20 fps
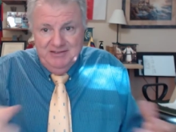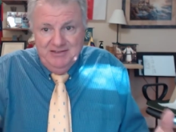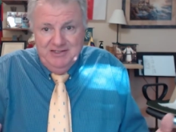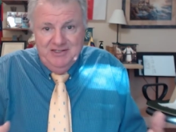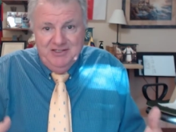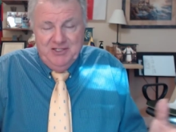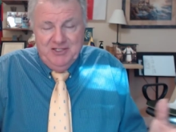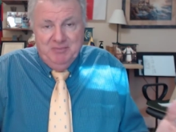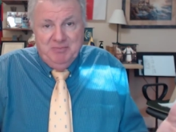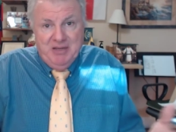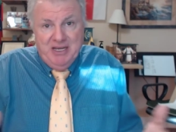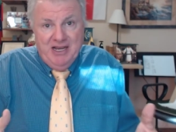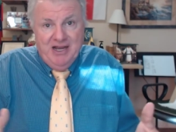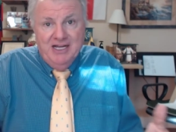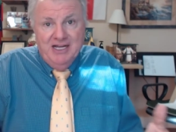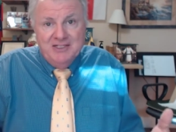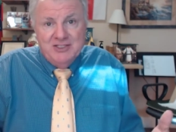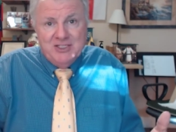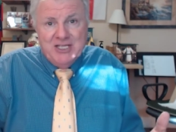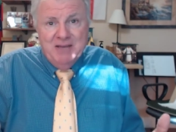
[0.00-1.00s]

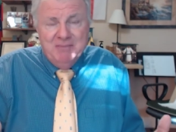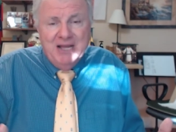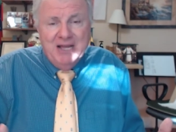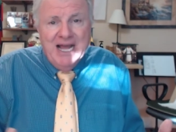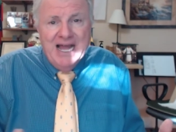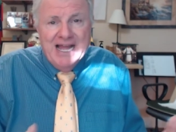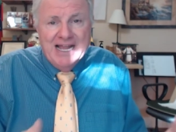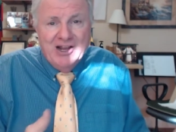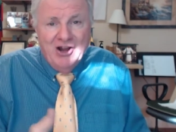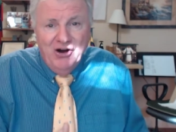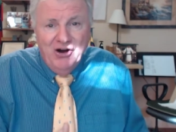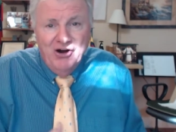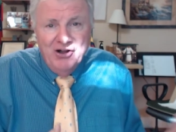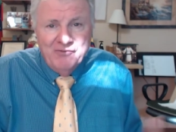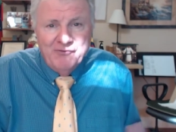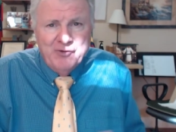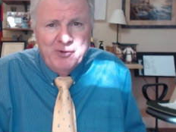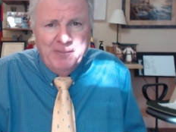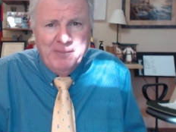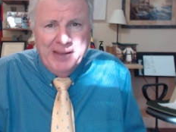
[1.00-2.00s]
Because some guy
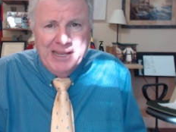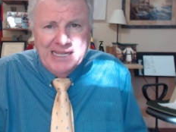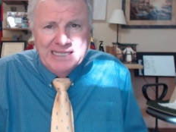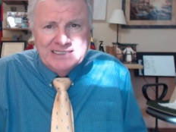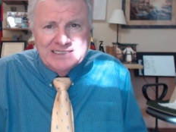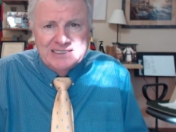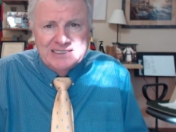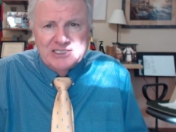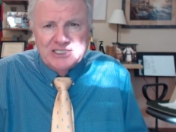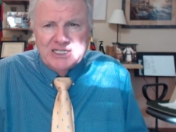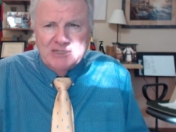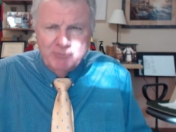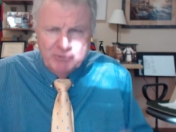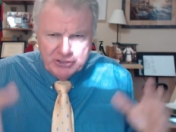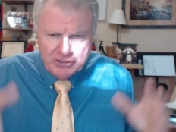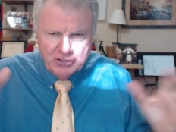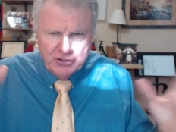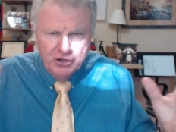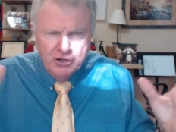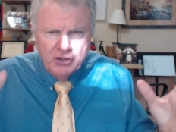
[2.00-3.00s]
called for peace and said we
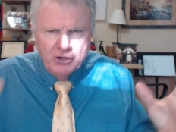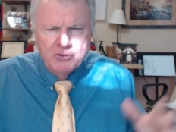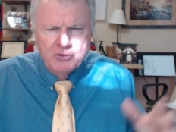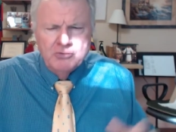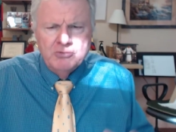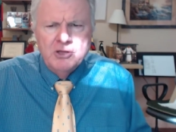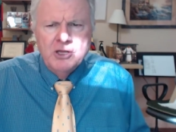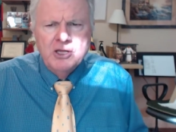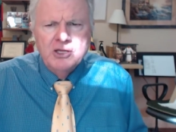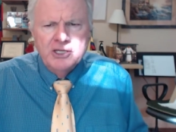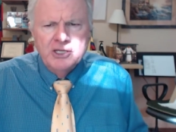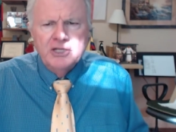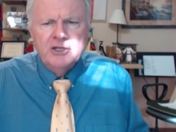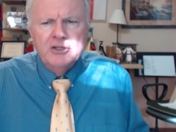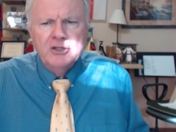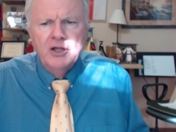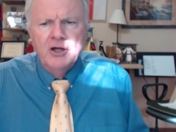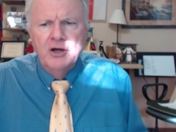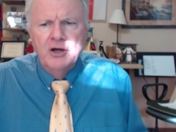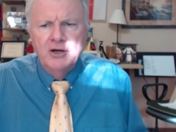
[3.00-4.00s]
should all get
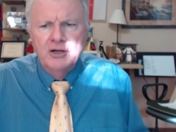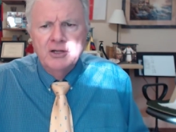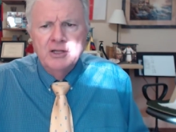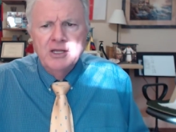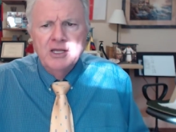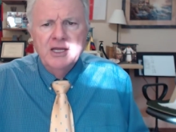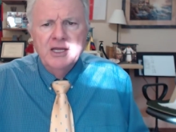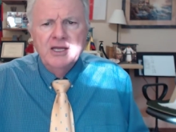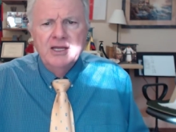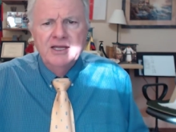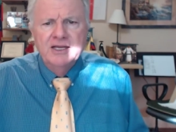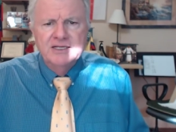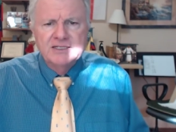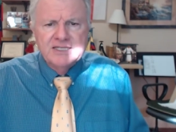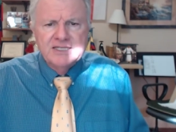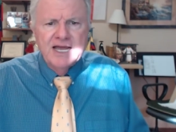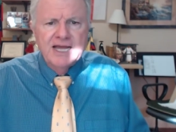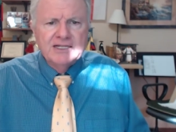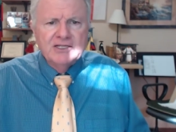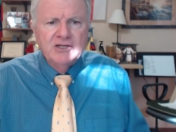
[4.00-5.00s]
along, is
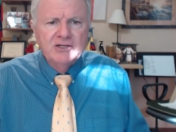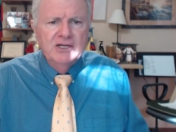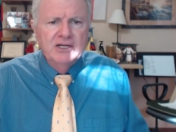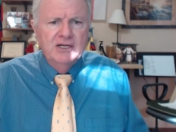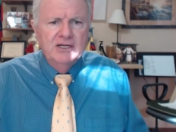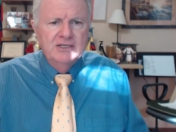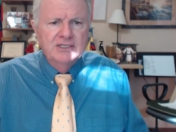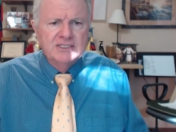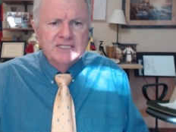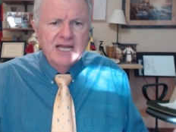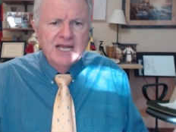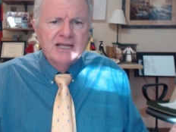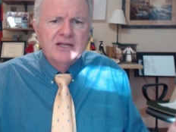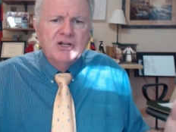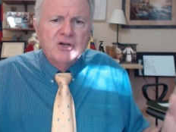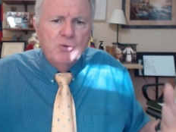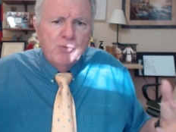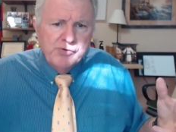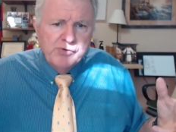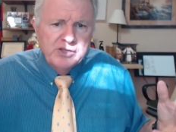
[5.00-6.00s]
that gonna is that
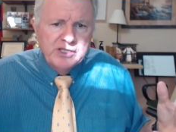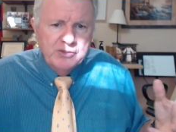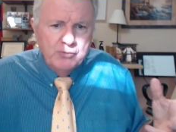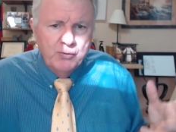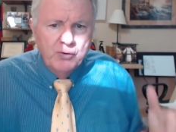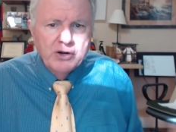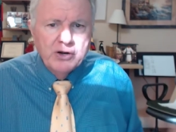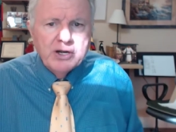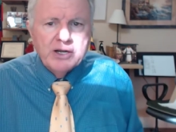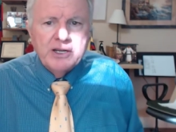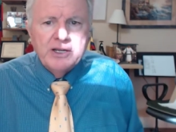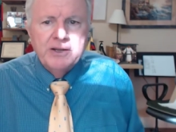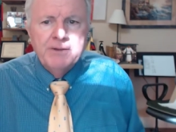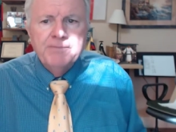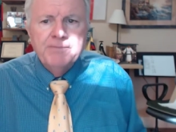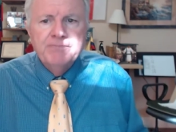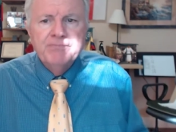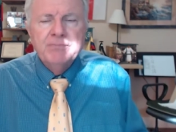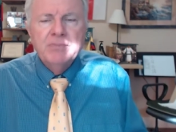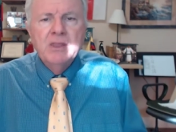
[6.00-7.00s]
gonna really work?
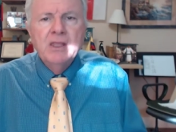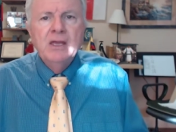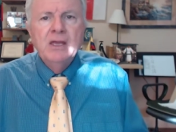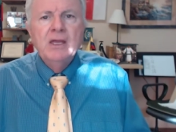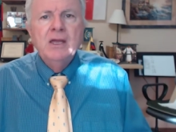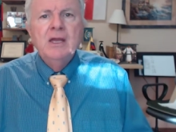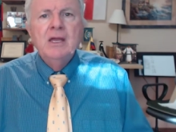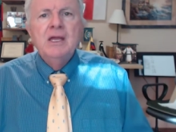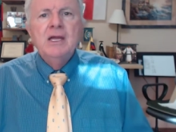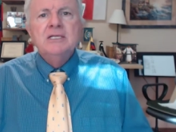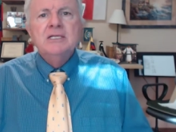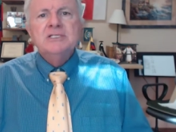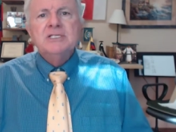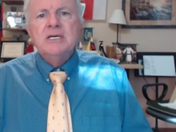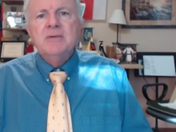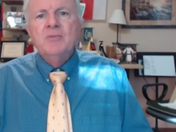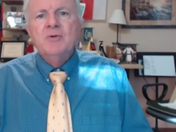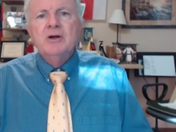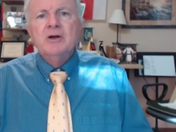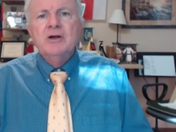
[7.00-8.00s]

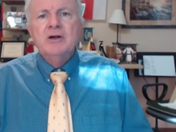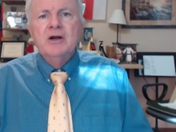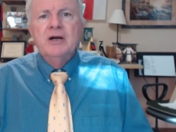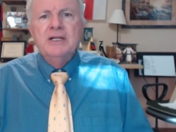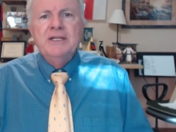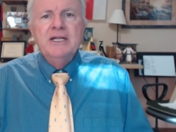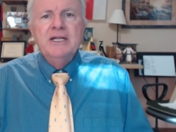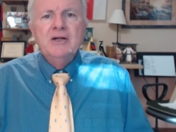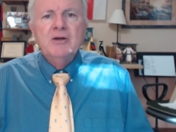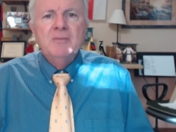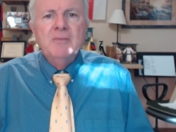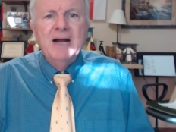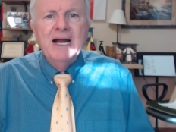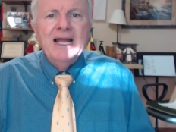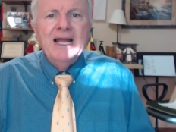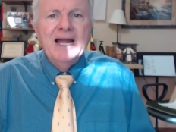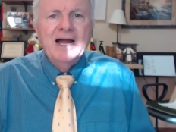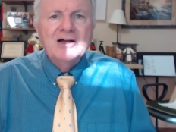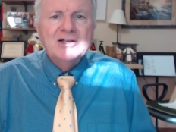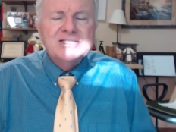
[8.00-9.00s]
Somewhere uh, near
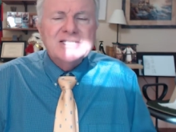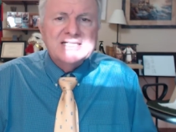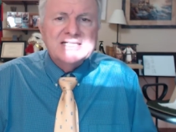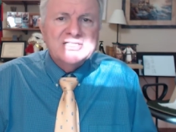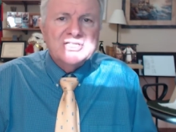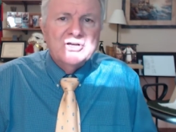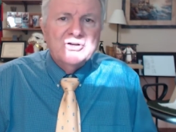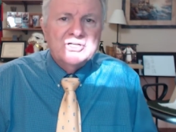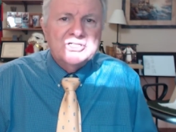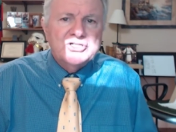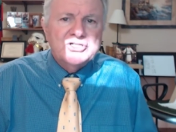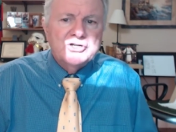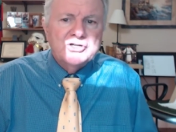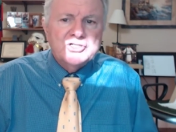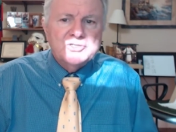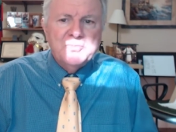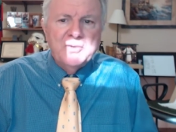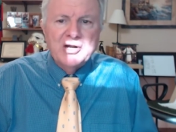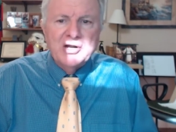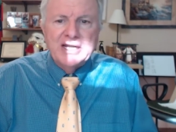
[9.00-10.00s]
my house, I saw a
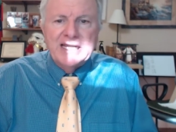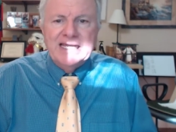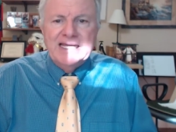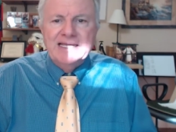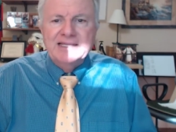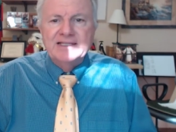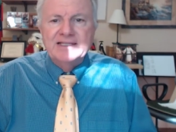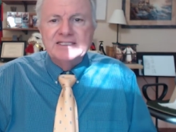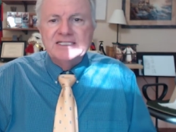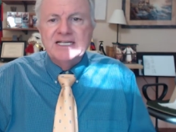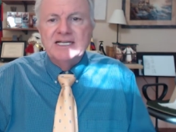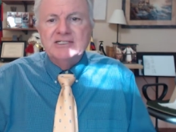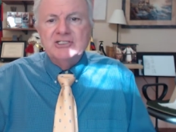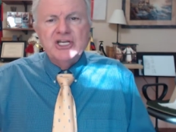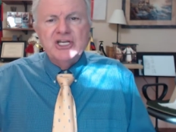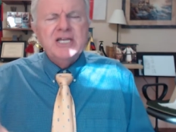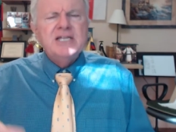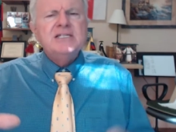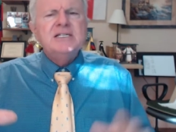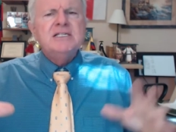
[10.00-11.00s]
church marquee that said
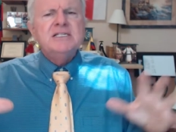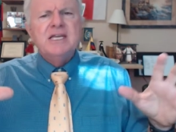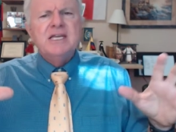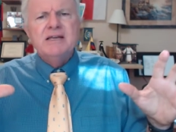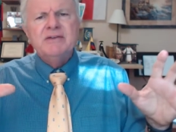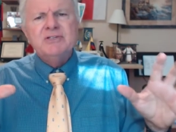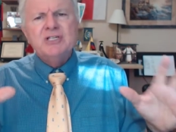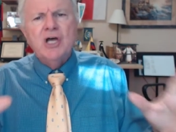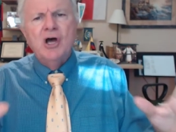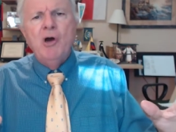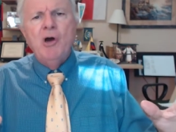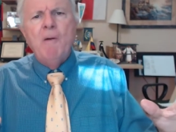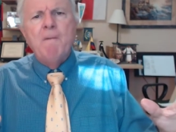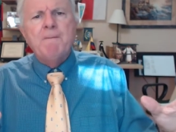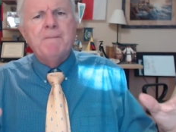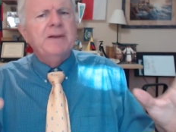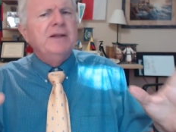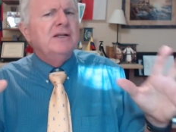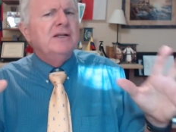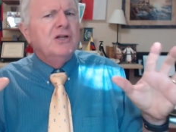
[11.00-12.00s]
Jesus gives
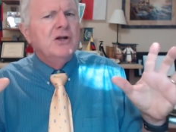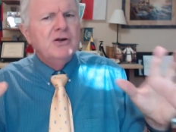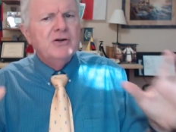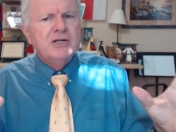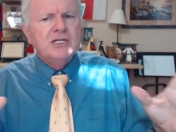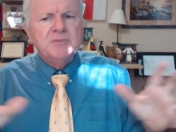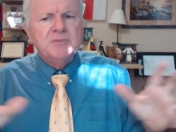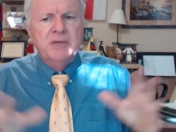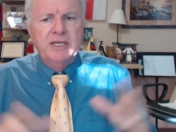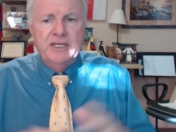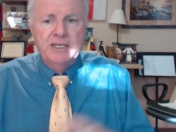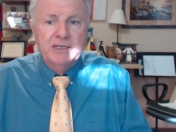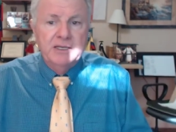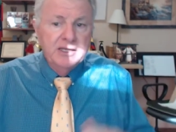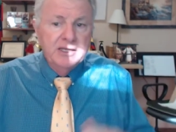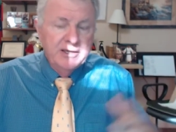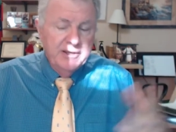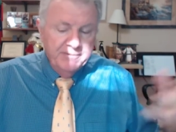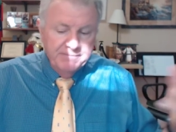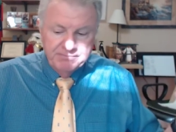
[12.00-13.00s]
hope and encouragement, and
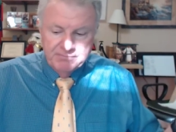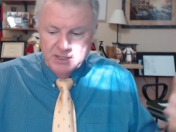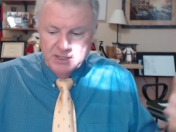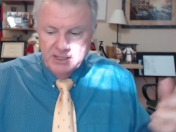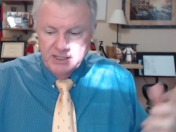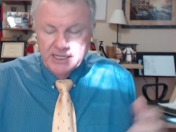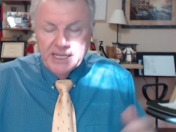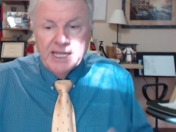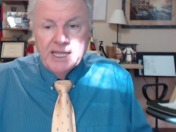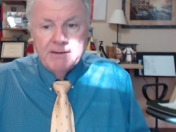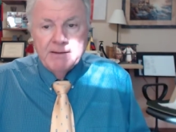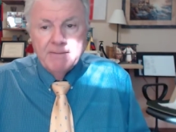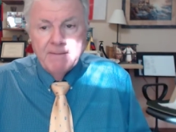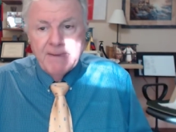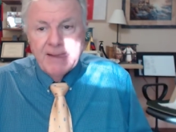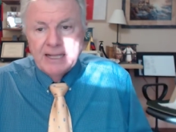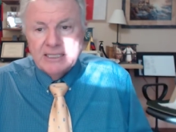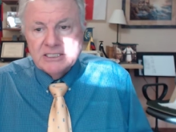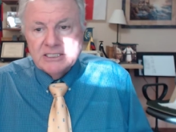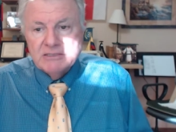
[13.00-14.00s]
again,
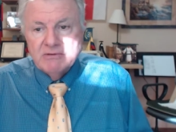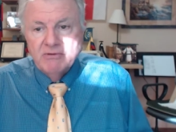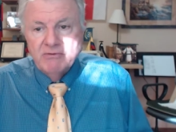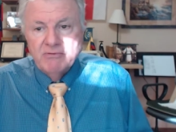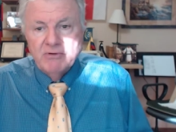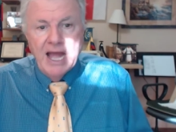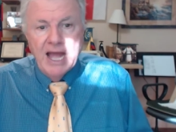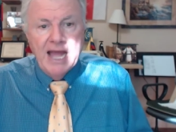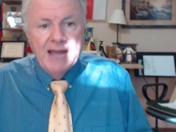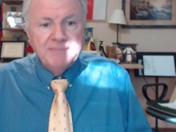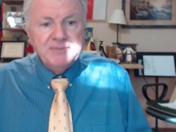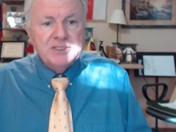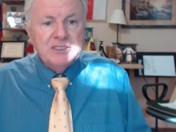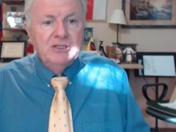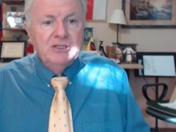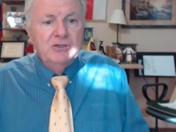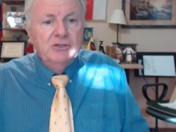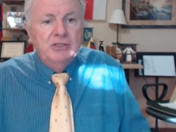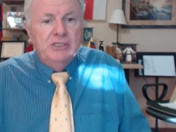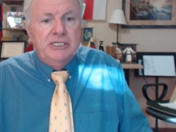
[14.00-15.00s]
that's
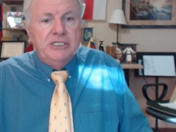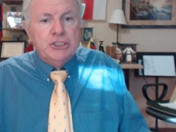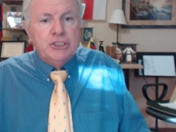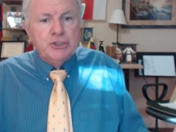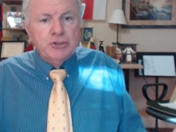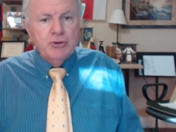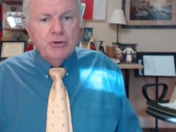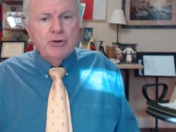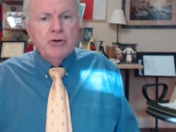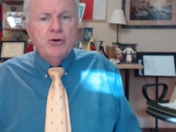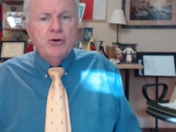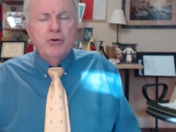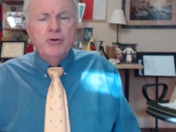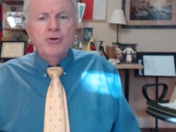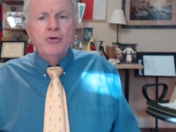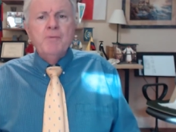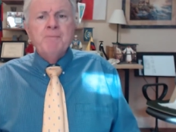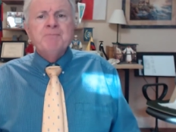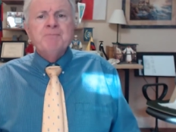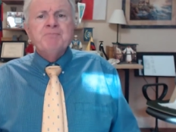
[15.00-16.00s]
absolutely true,